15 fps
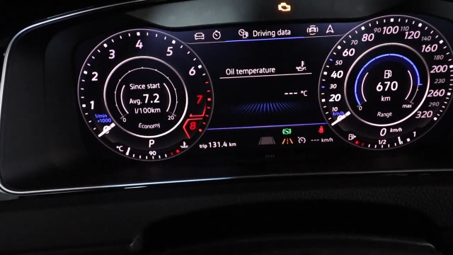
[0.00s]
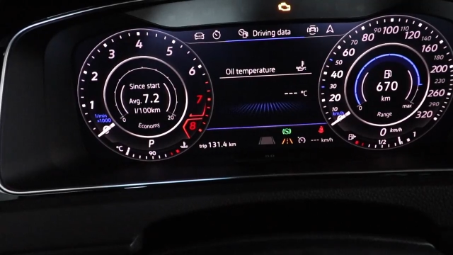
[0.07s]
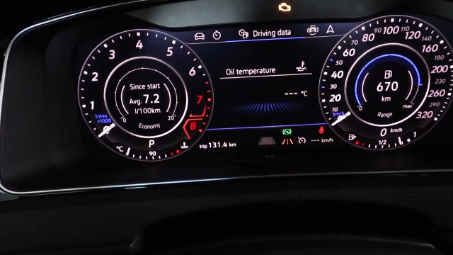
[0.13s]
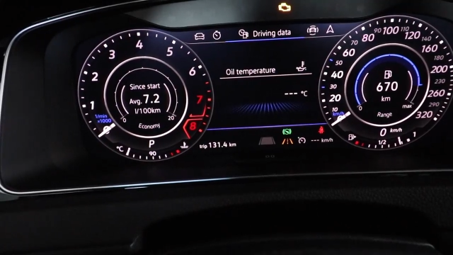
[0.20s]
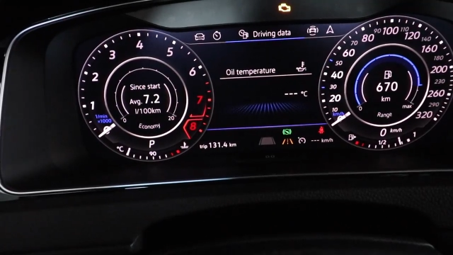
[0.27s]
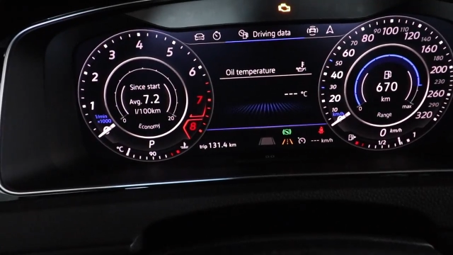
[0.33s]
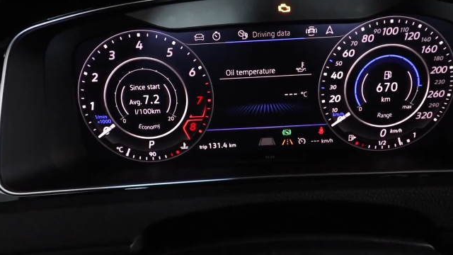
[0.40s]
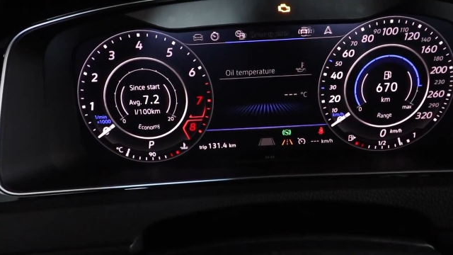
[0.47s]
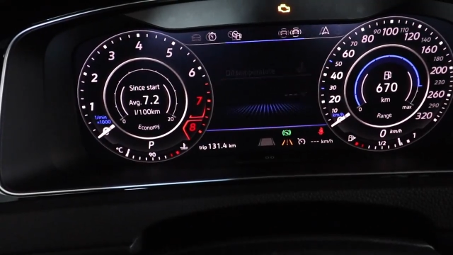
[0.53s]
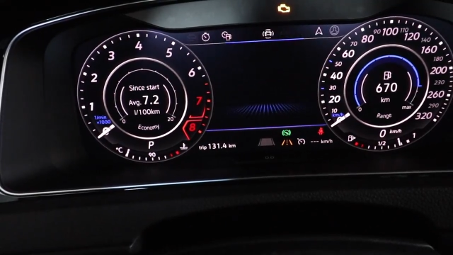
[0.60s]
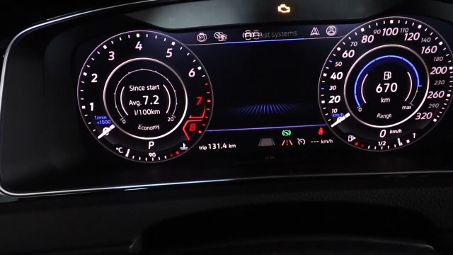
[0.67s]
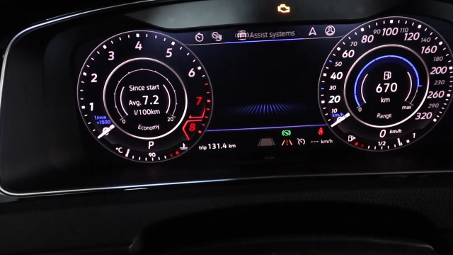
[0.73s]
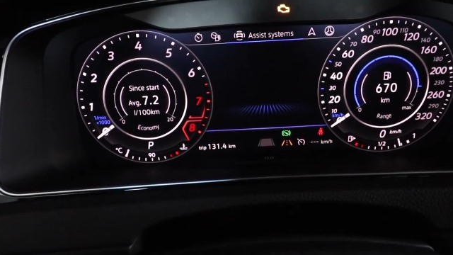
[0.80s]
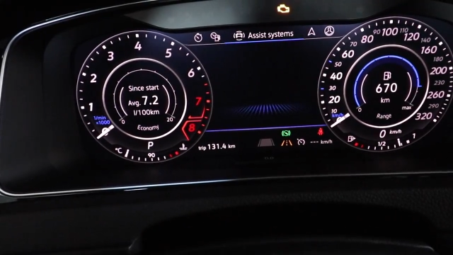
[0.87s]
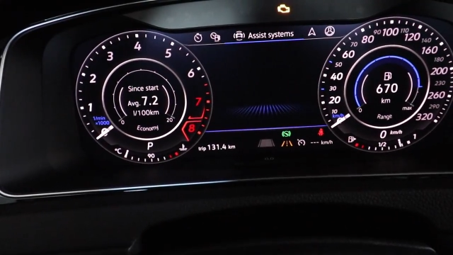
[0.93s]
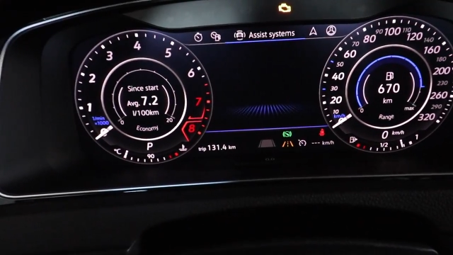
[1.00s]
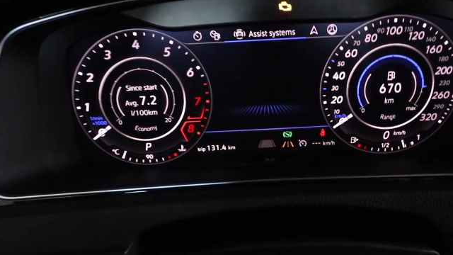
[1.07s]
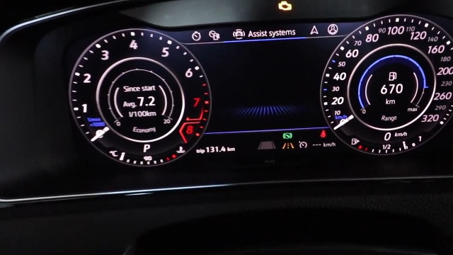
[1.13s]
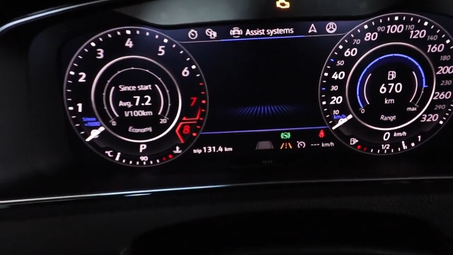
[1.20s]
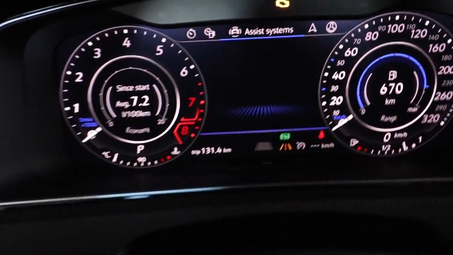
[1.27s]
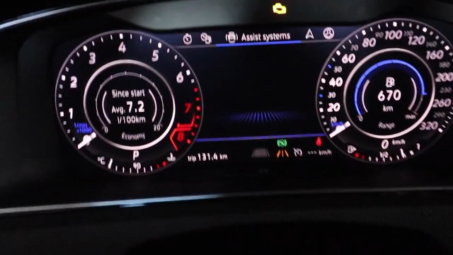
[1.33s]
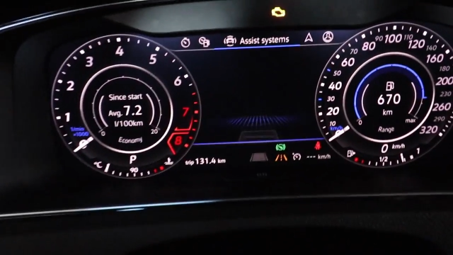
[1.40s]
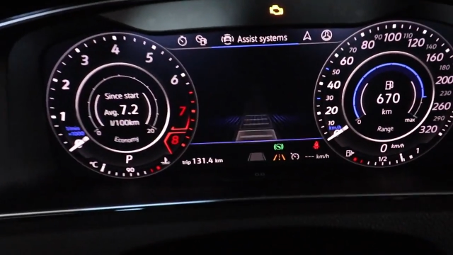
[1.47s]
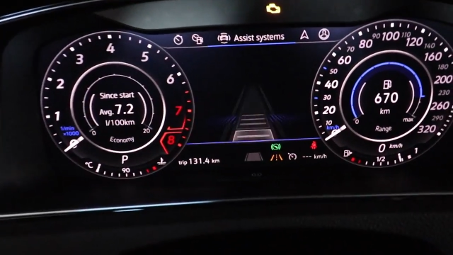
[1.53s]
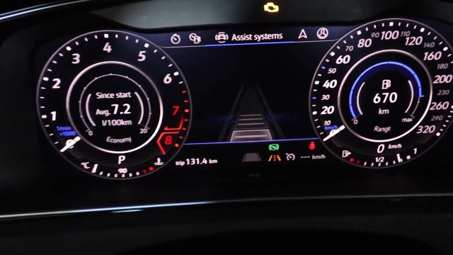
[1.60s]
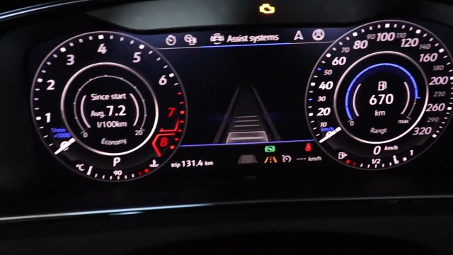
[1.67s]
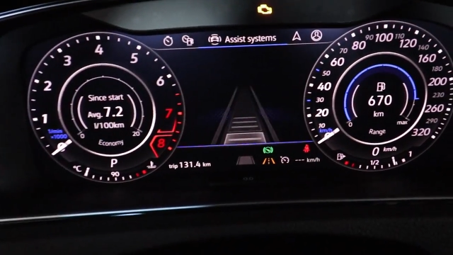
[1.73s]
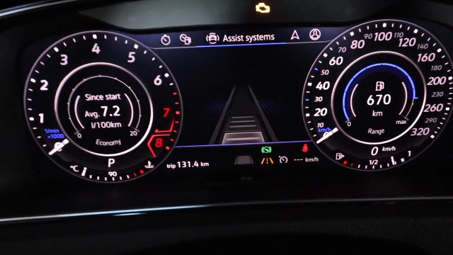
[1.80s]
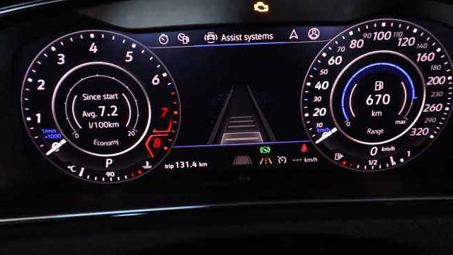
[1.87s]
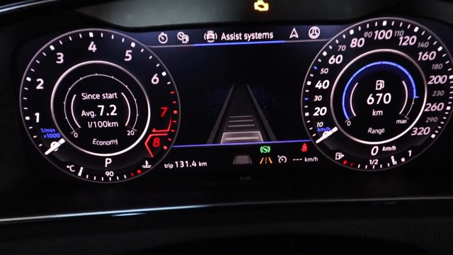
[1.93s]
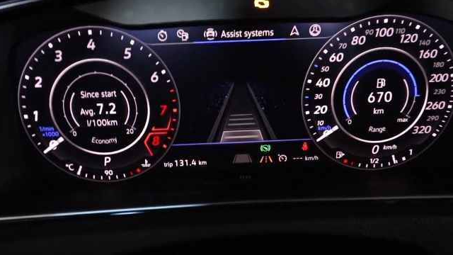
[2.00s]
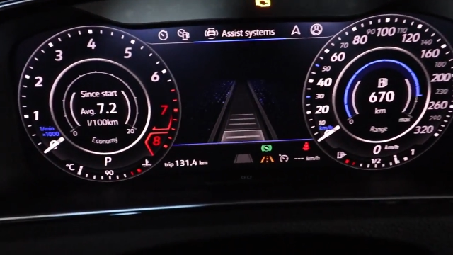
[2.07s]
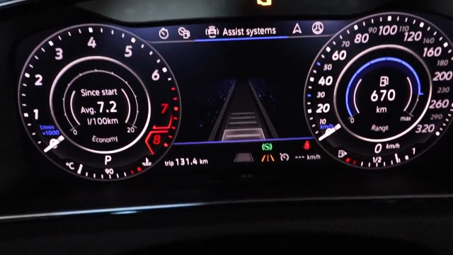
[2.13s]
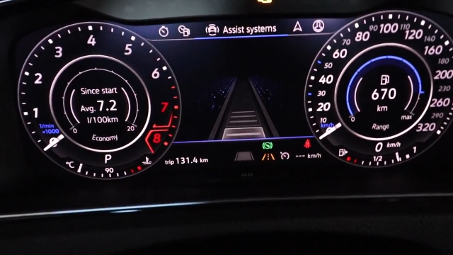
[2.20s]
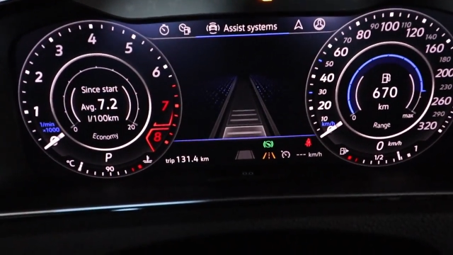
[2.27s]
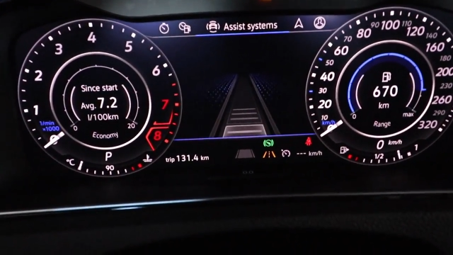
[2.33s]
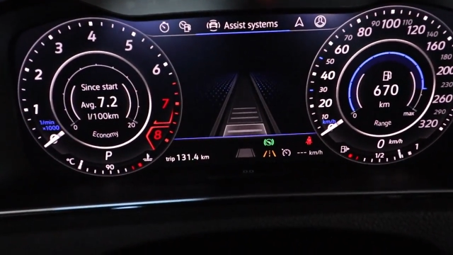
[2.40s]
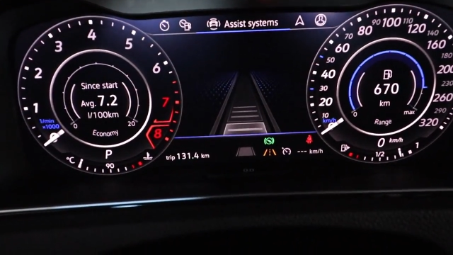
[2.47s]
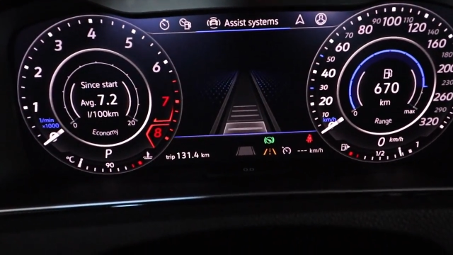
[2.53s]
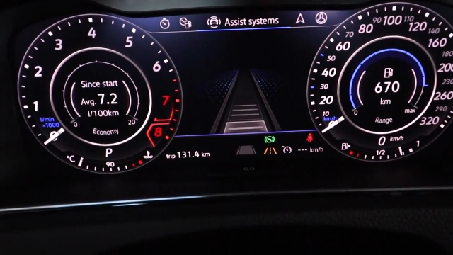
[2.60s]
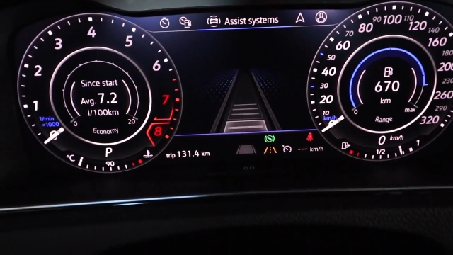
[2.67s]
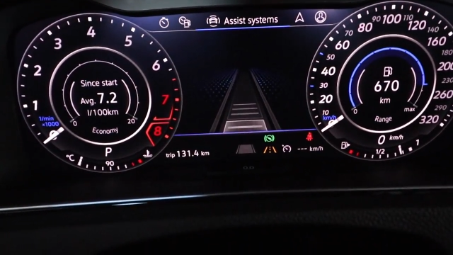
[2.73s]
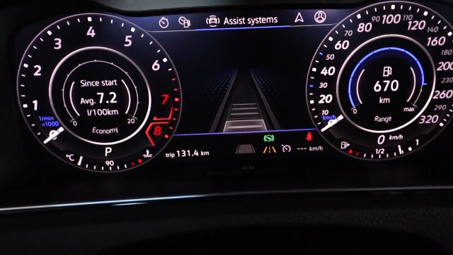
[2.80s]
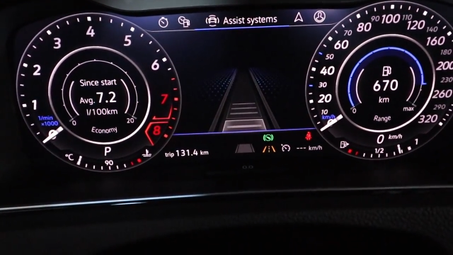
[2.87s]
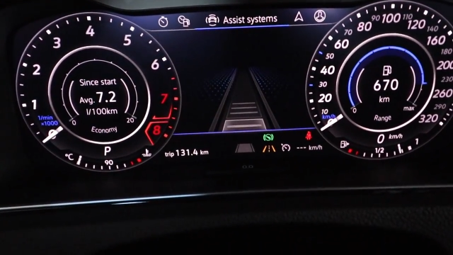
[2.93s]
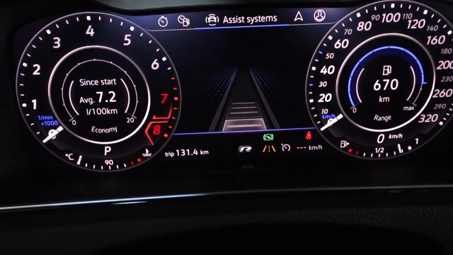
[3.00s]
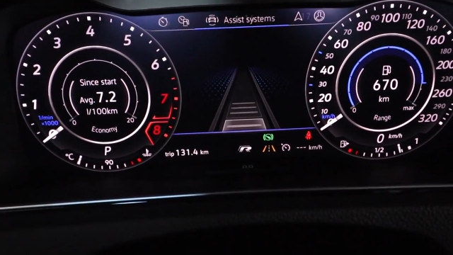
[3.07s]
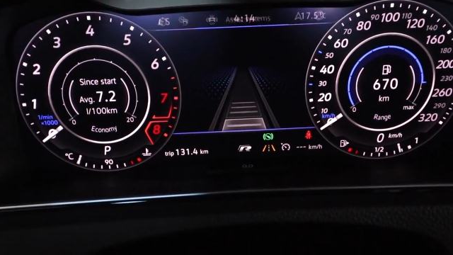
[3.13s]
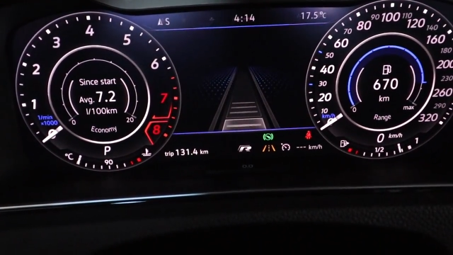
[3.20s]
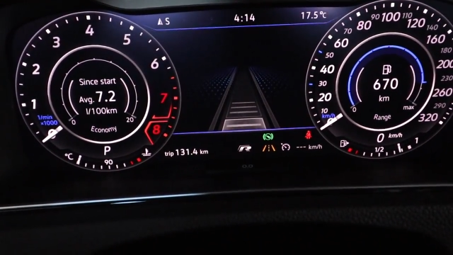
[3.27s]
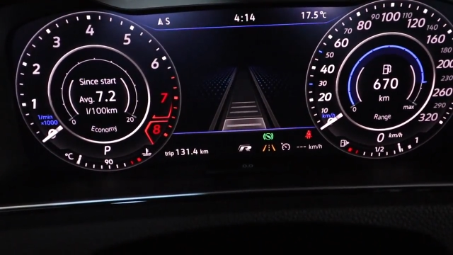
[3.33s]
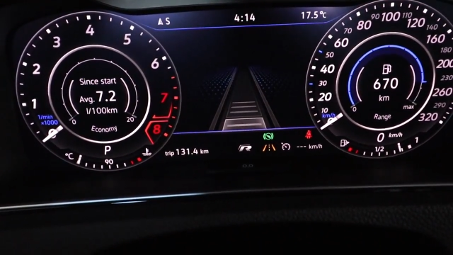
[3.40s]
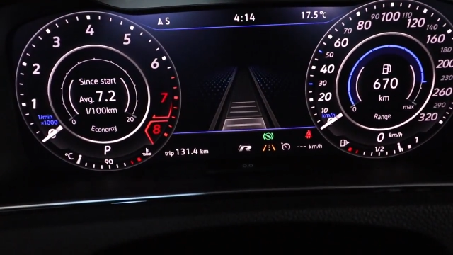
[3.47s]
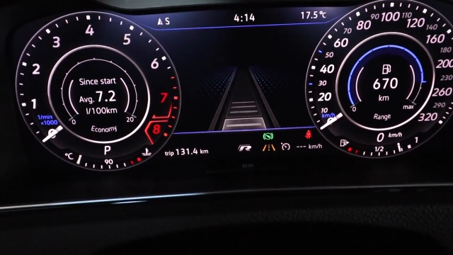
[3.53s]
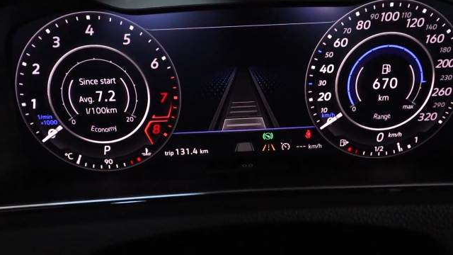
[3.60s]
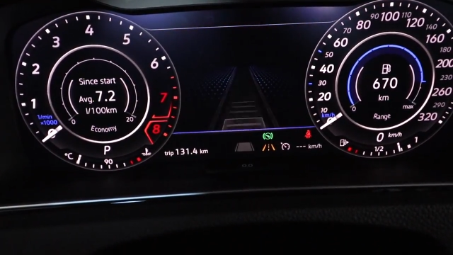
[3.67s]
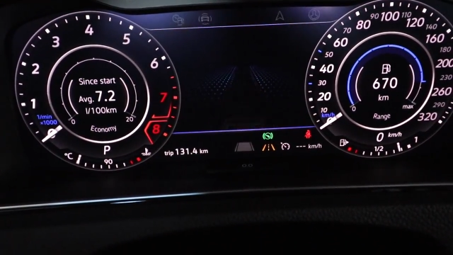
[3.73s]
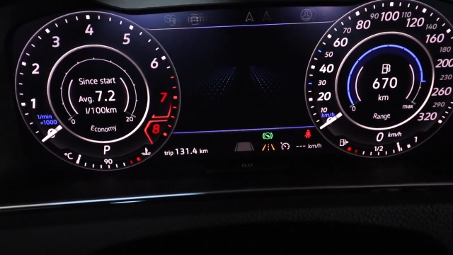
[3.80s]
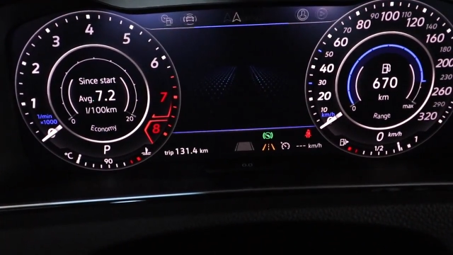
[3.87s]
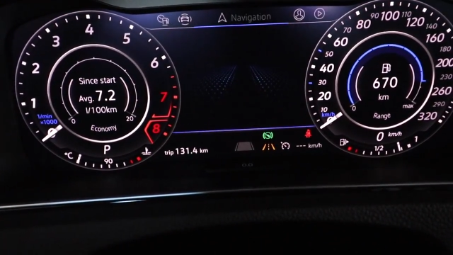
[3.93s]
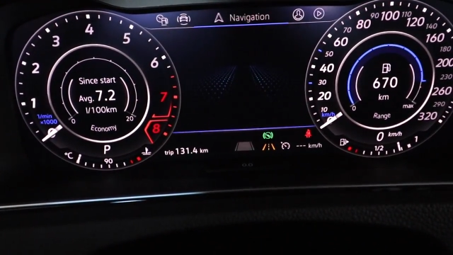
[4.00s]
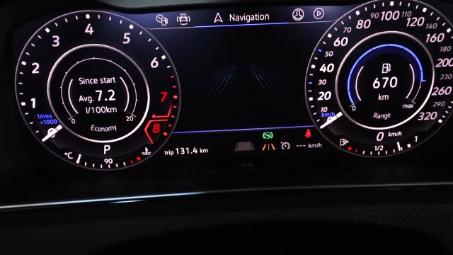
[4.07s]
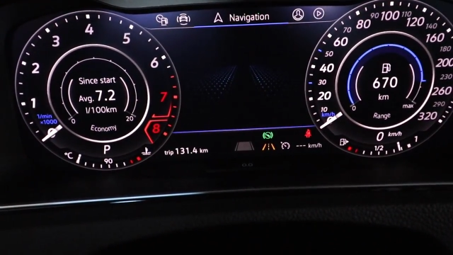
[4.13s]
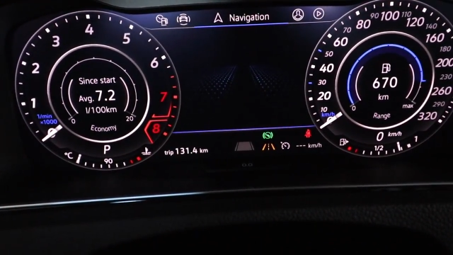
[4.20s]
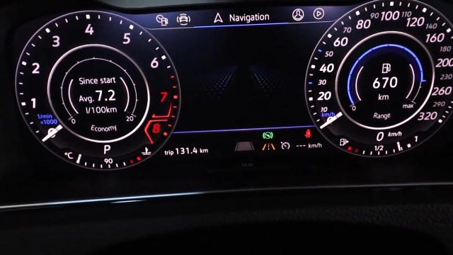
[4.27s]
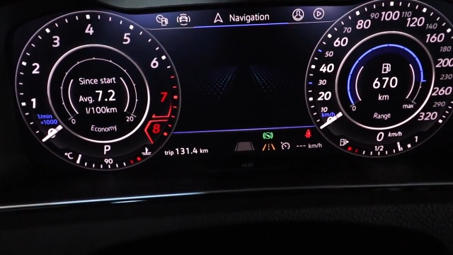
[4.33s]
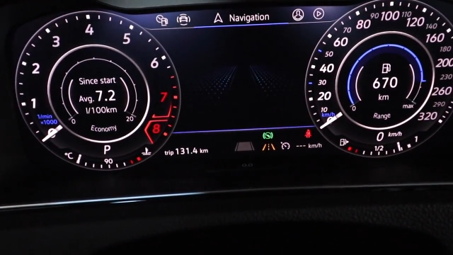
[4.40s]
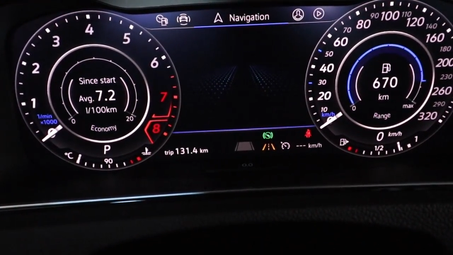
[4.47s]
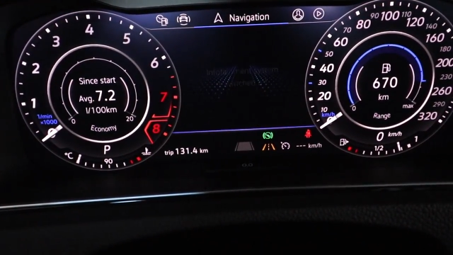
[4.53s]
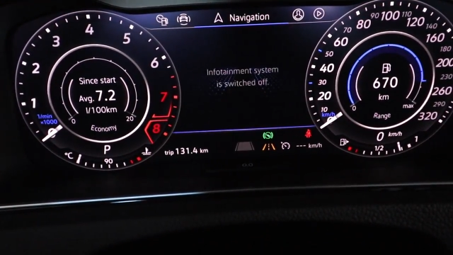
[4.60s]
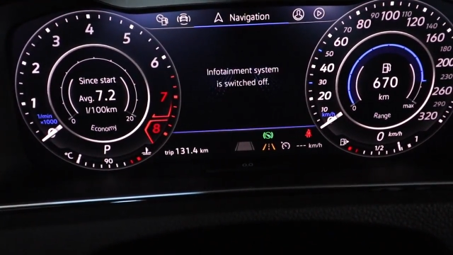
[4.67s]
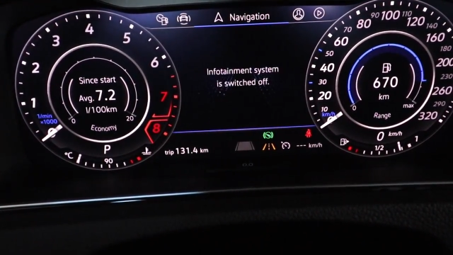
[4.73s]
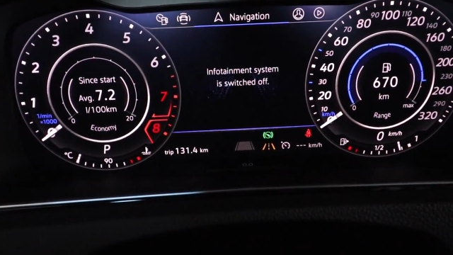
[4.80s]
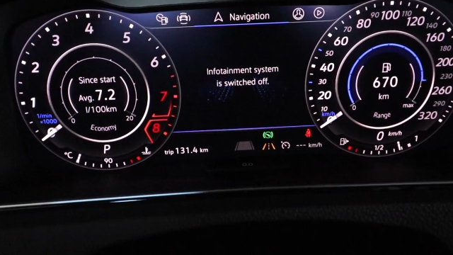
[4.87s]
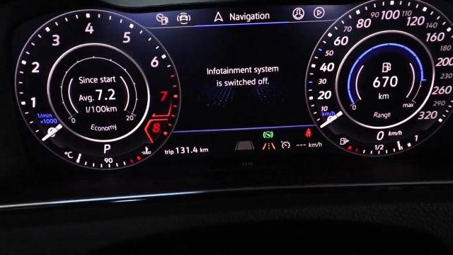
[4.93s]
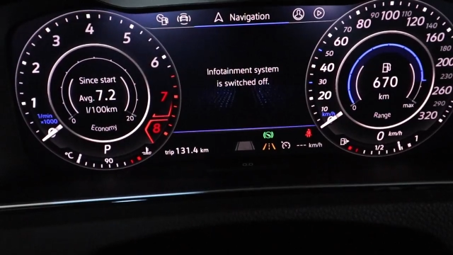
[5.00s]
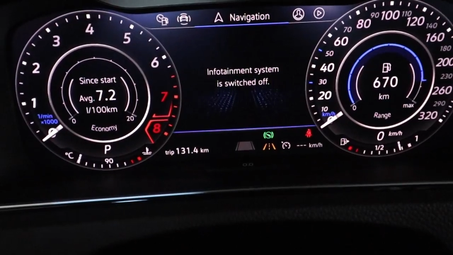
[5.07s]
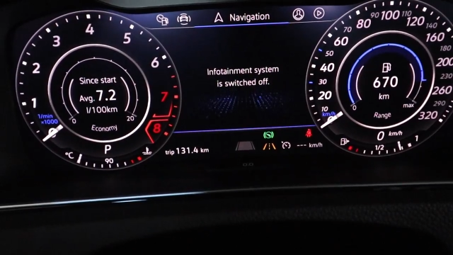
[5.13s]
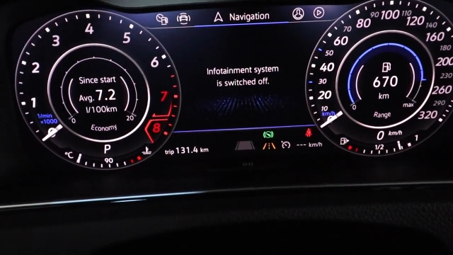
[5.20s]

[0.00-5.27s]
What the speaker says: No face is visible, so there are no lips to read.